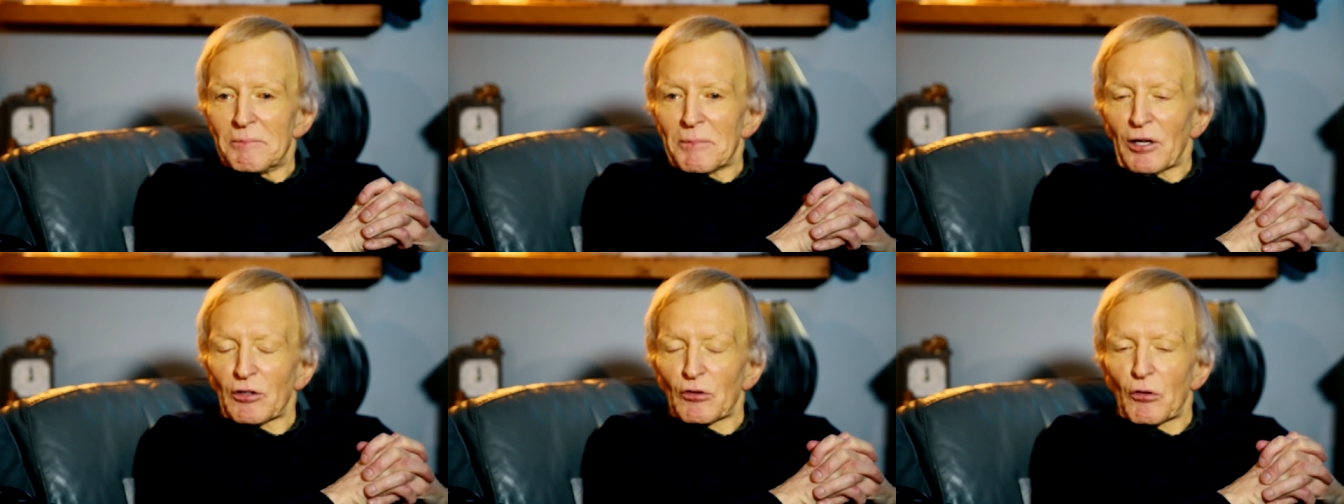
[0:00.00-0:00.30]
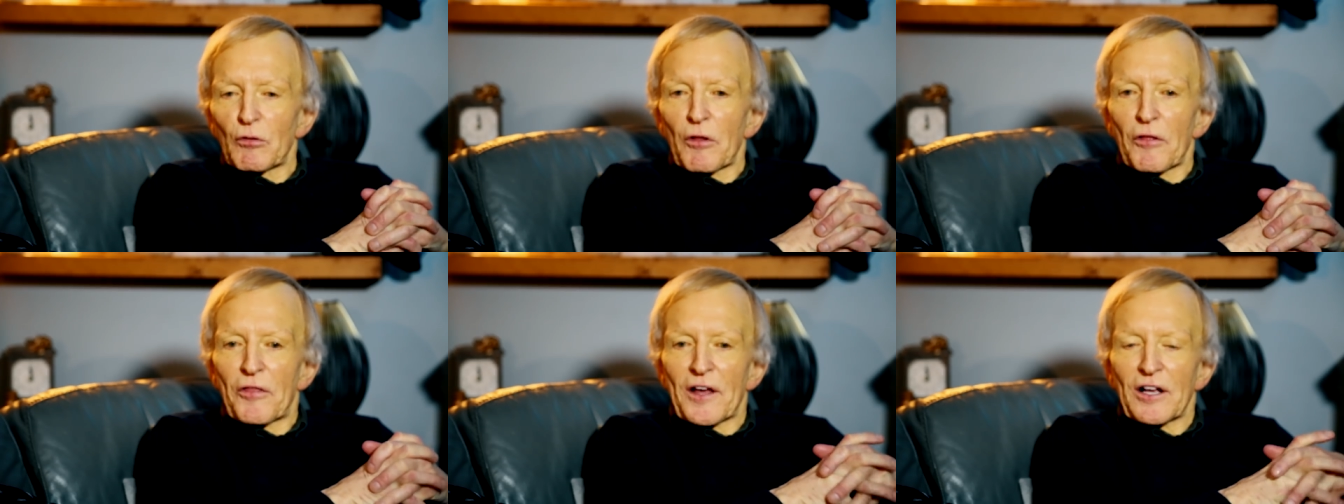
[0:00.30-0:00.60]
because
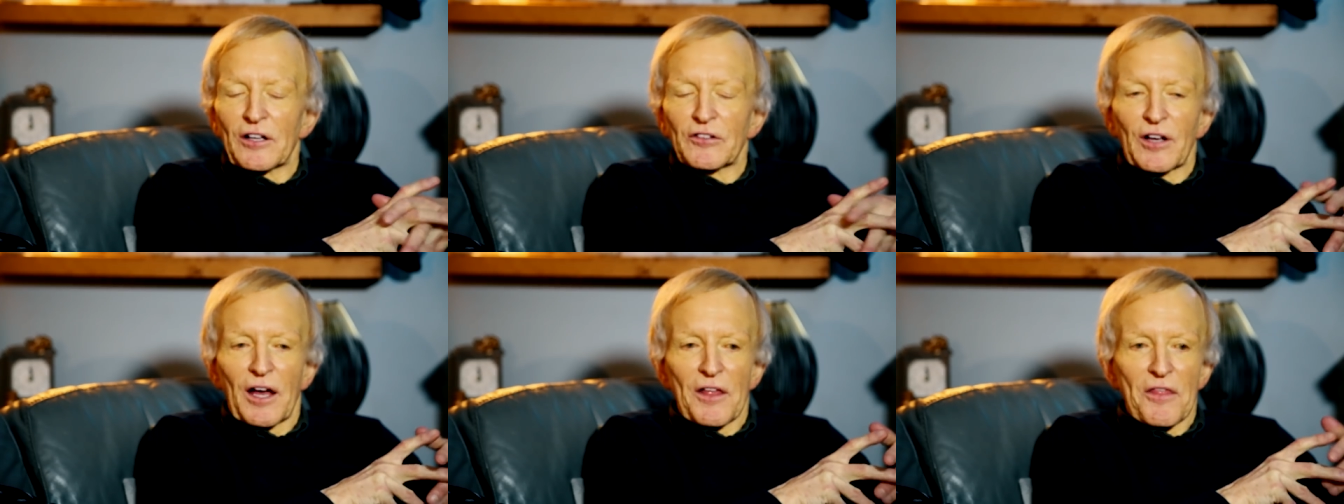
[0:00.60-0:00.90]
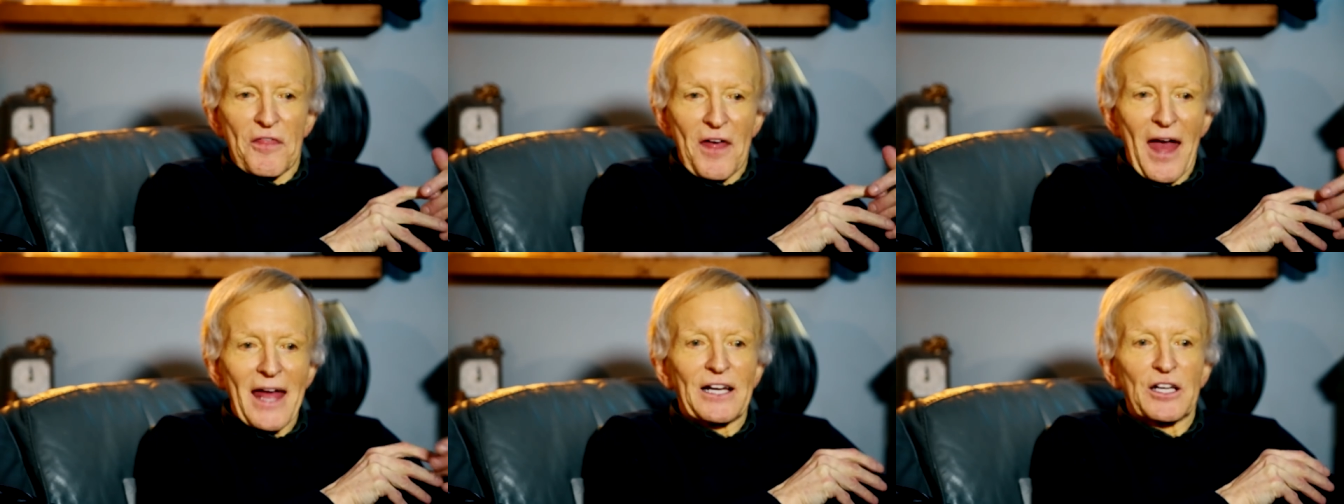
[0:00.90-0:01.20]
all the things I
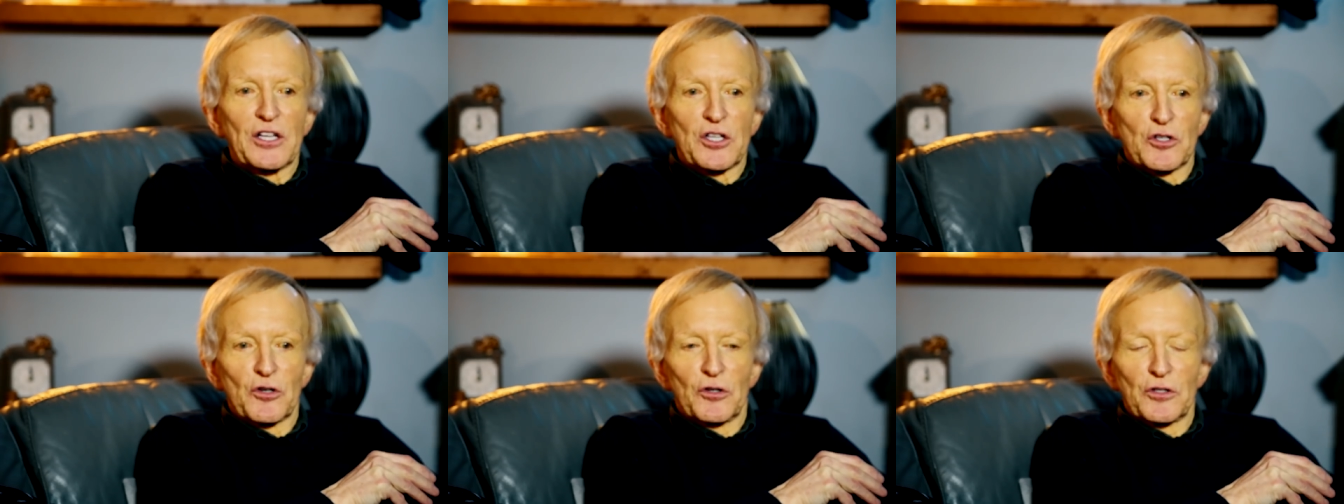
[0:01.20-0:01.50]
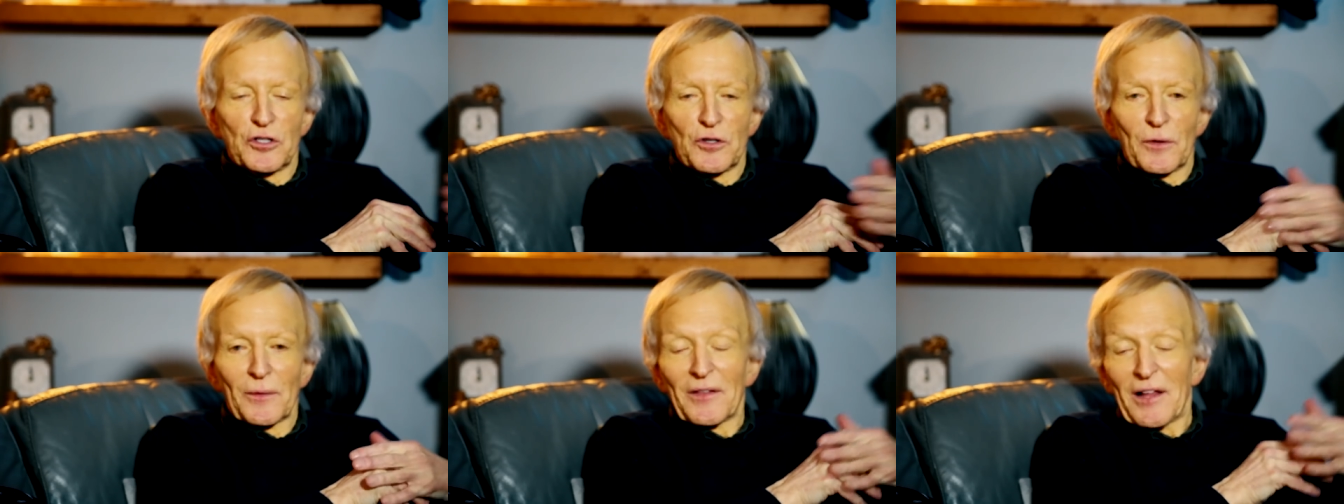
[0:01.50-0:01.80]
then
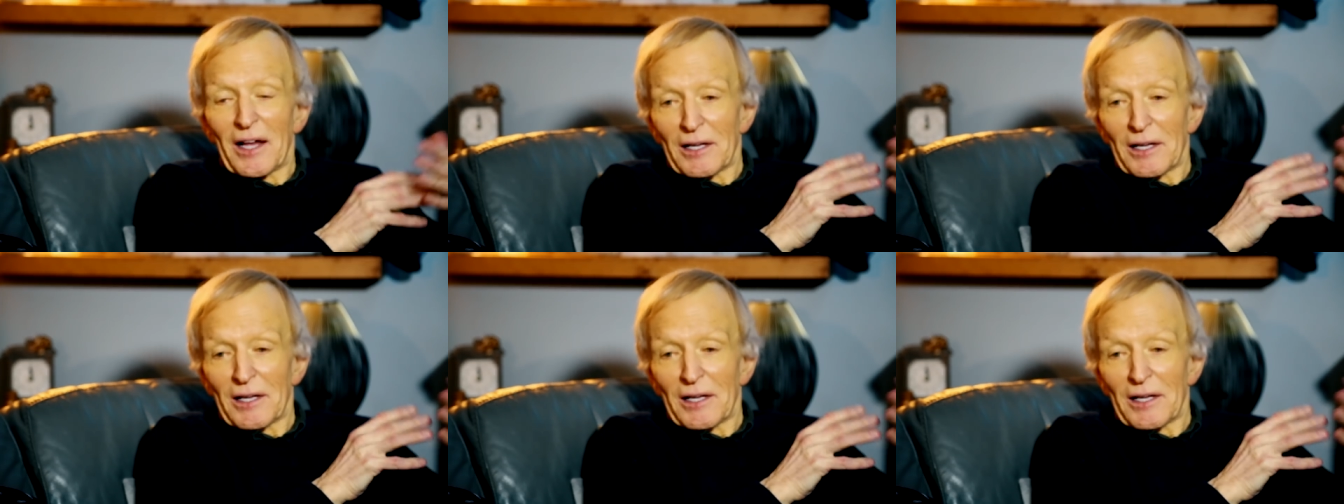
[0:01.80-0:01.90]
enjoyed doing,